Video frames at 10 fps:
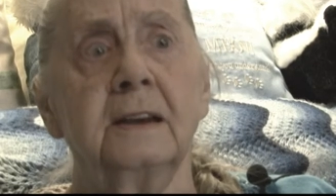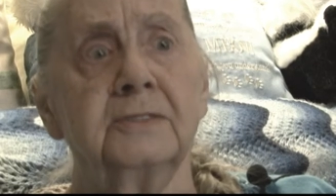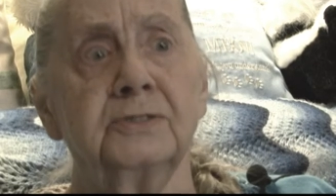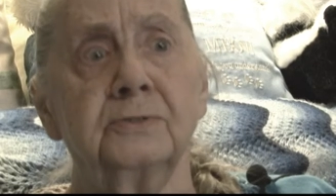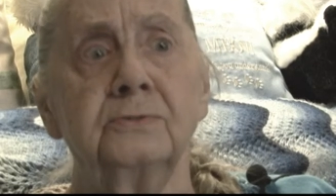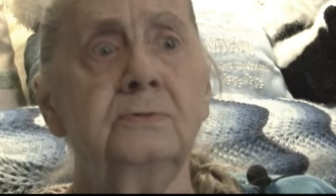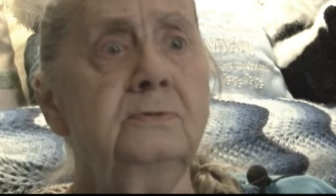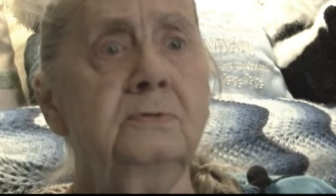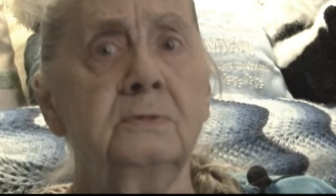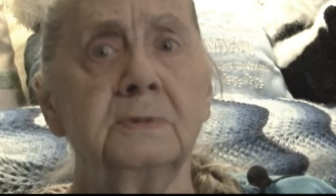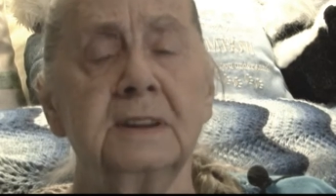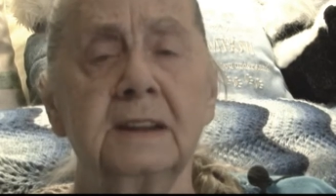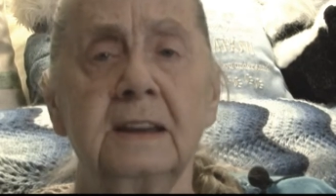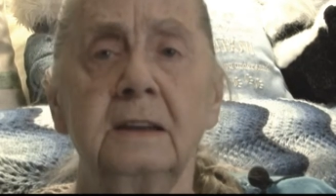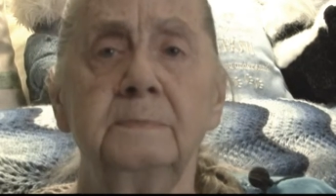as a rule,
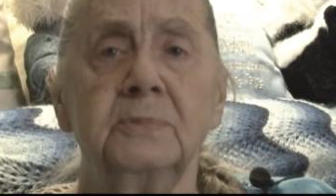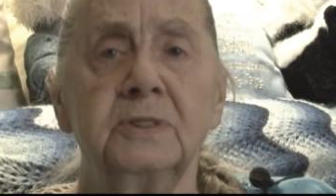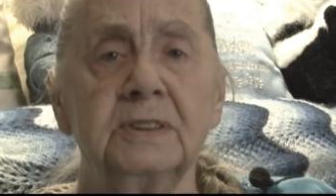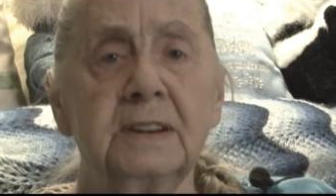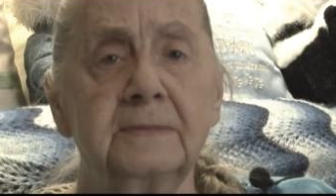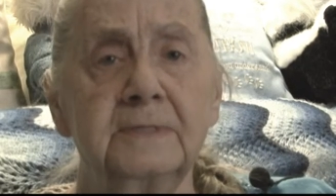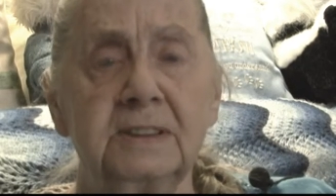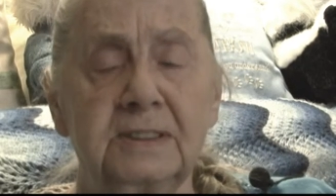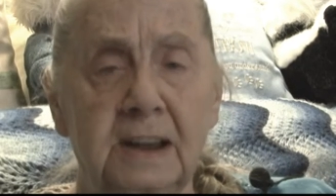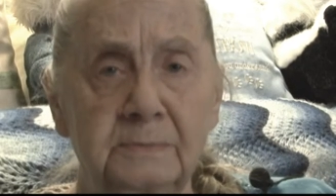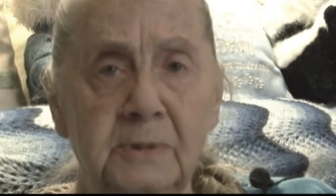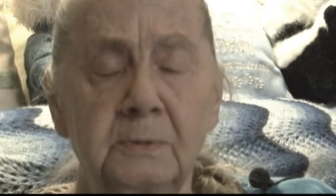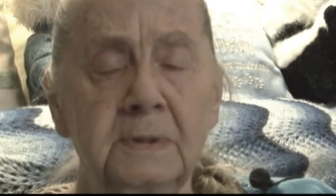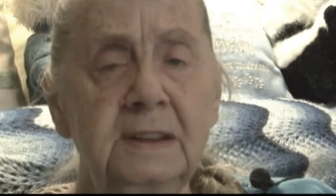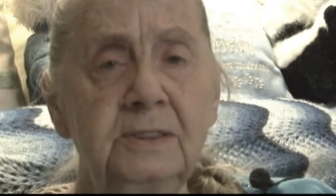what happened every time
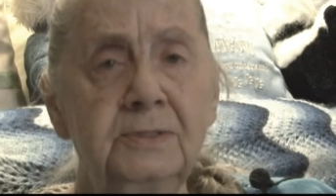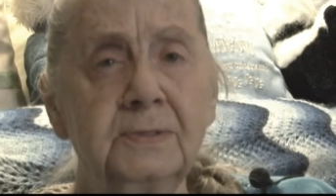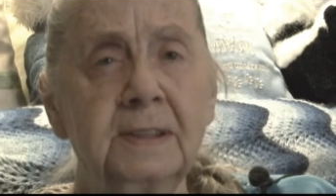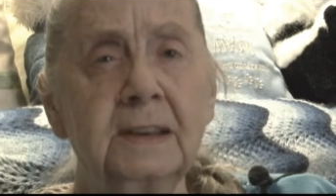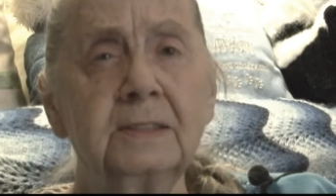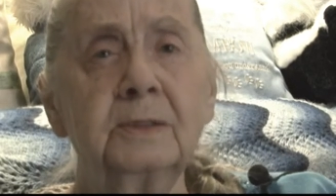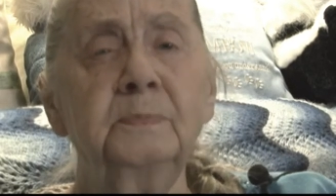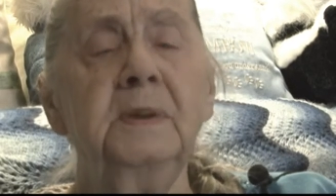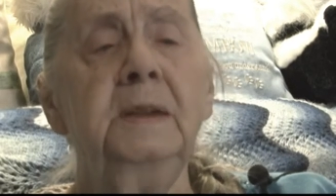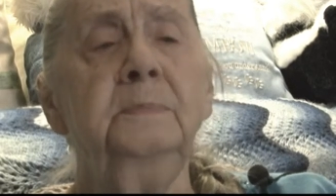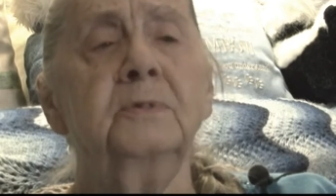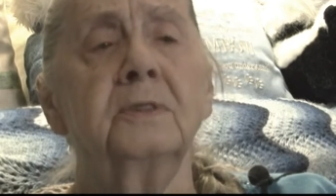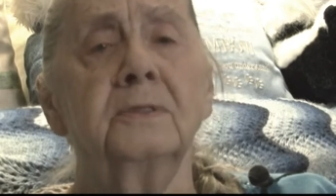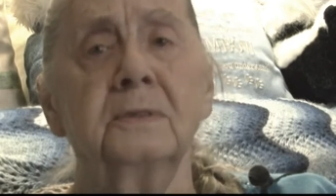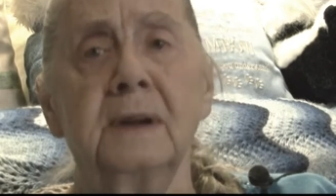we went to that, the people
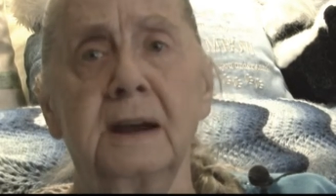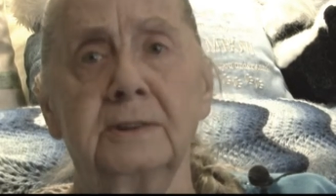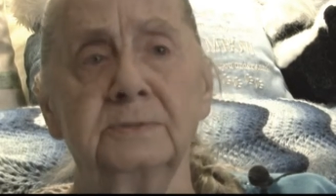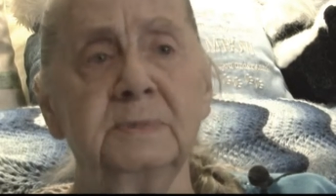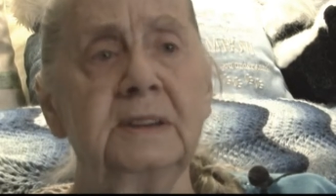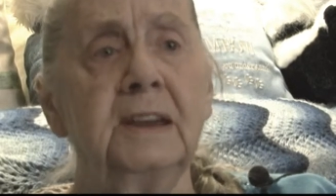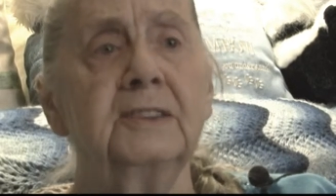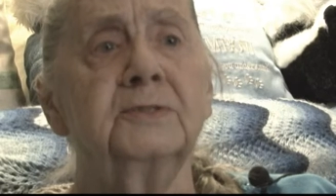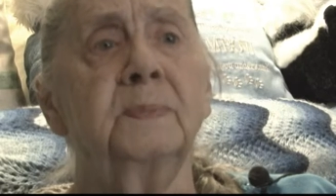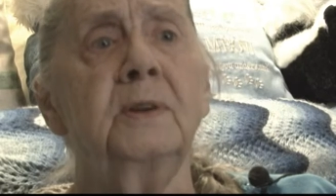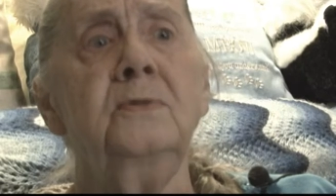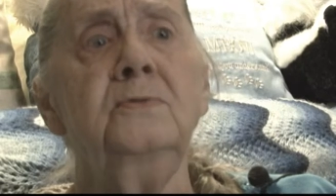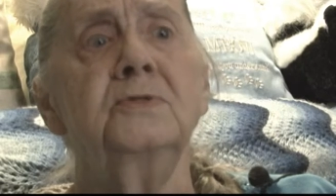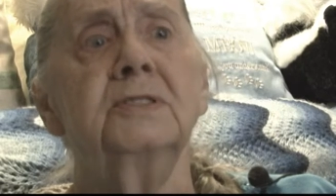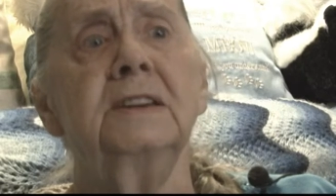around me
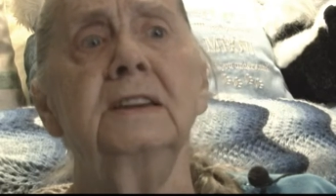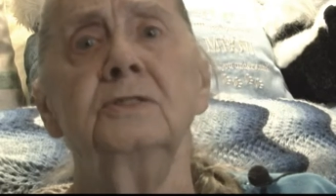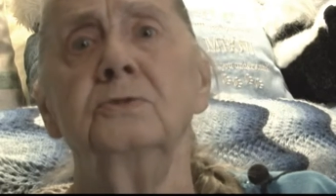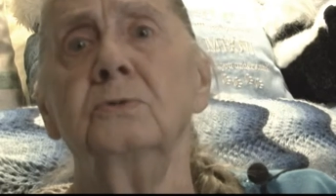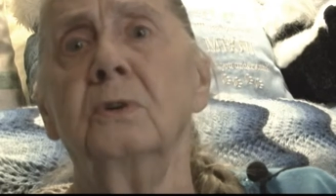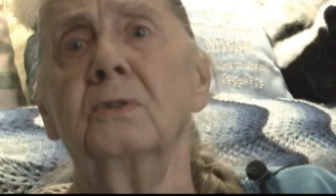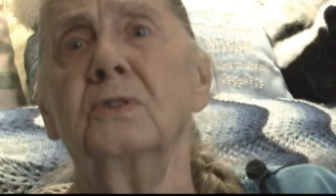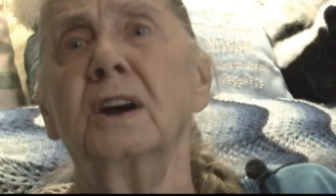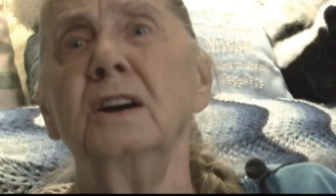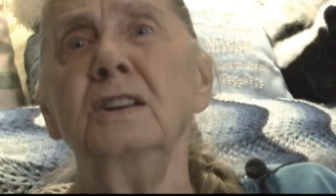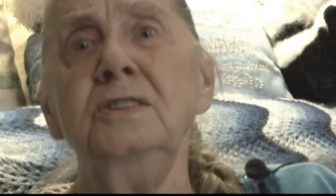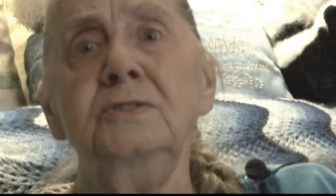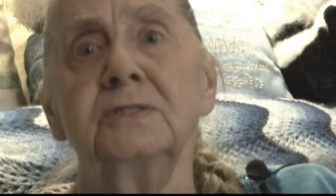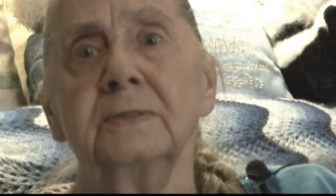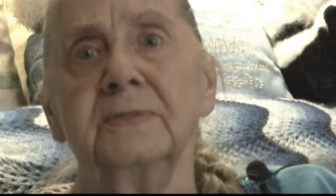exploded into all
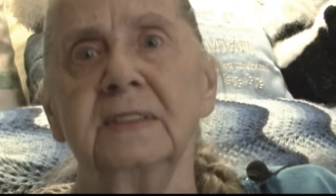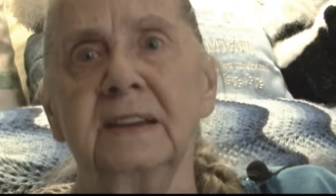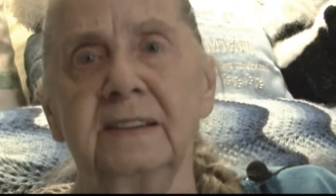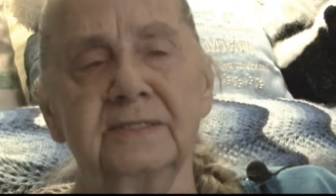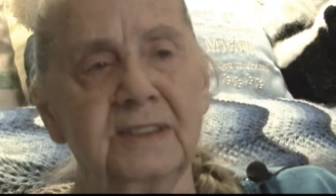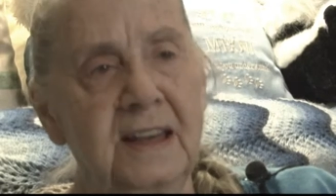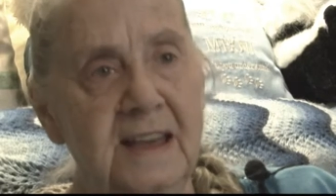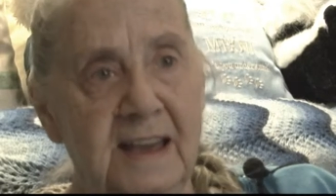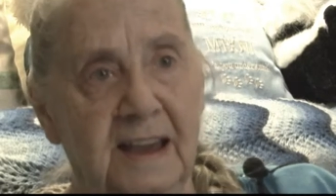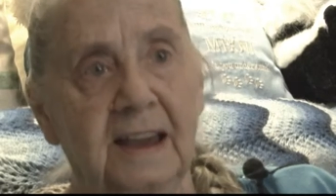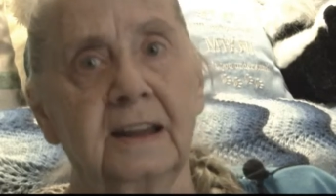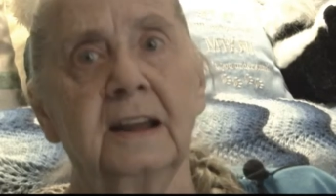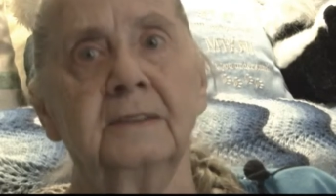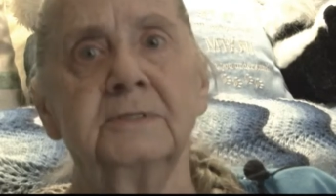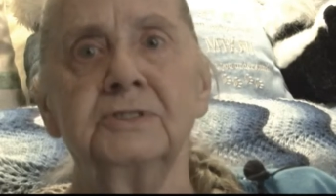kinds of things.
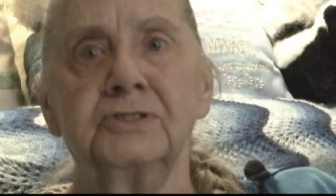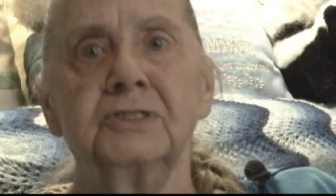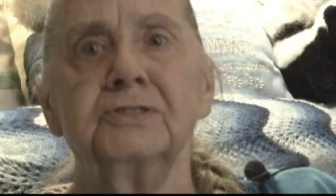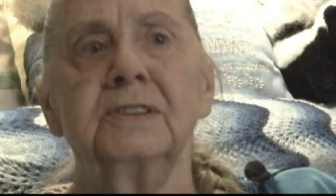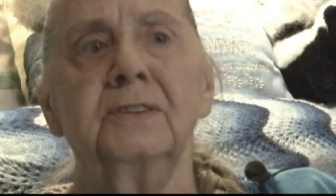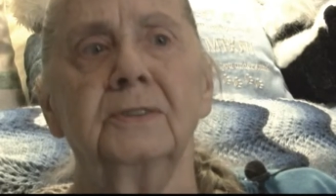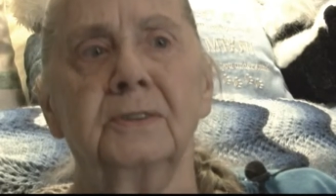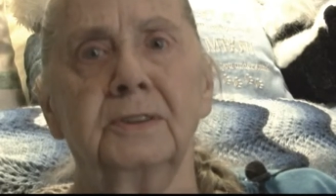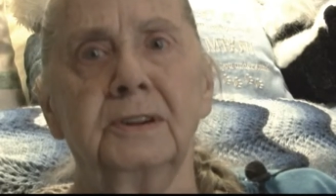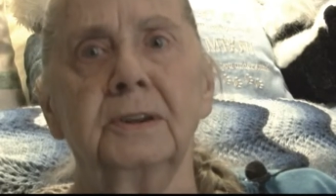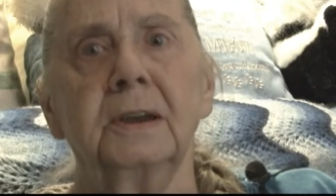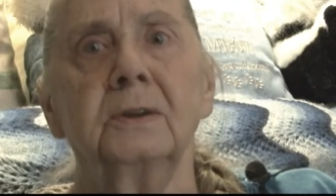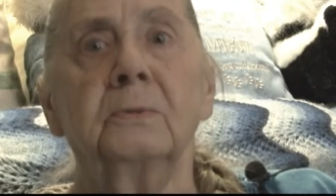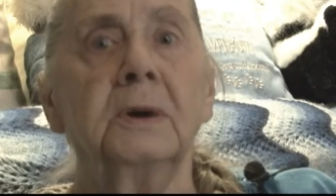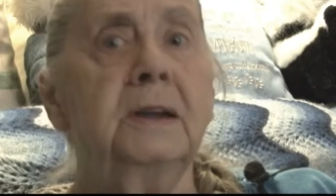And I was just in a hurry to
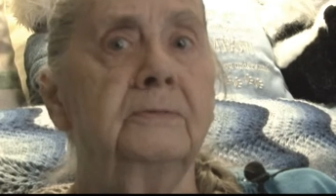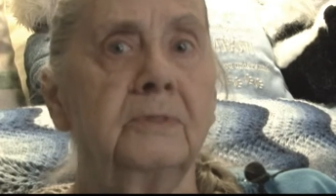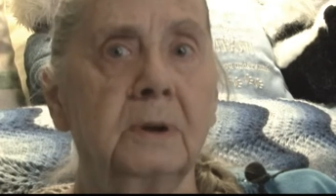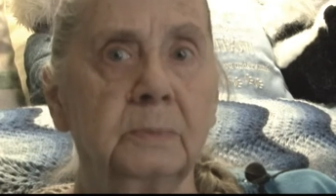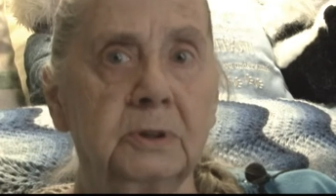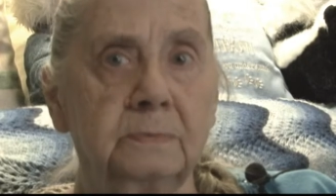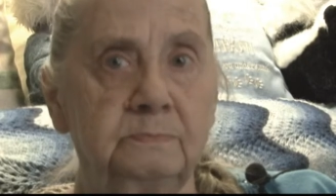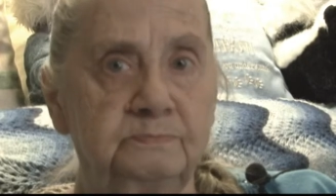get away from it.